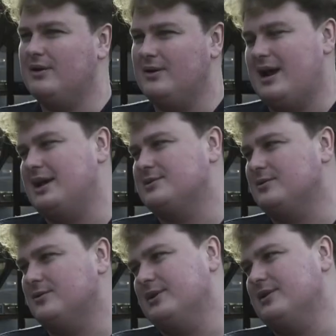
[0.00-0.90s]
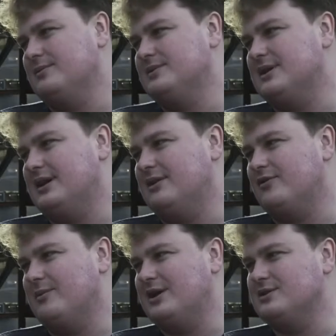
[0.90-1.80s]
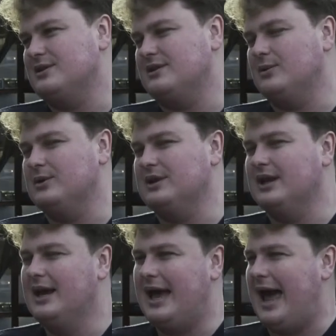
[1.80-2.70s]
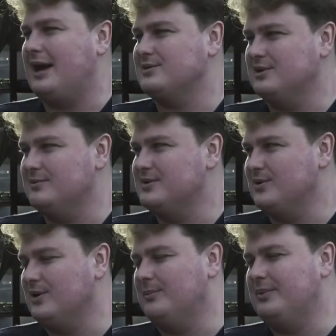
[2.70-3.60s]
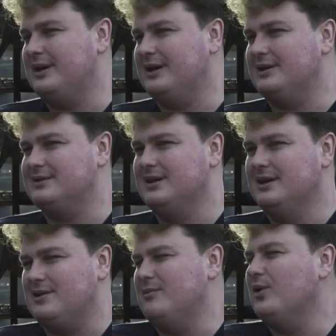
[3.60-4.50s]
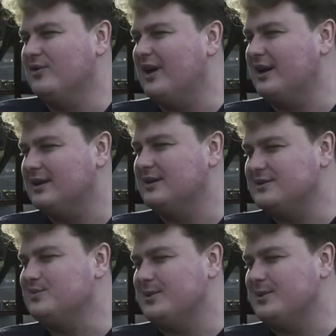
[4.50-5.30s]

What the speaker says: of their natural rhythms and information that they really actually absorb because they're motivated to consume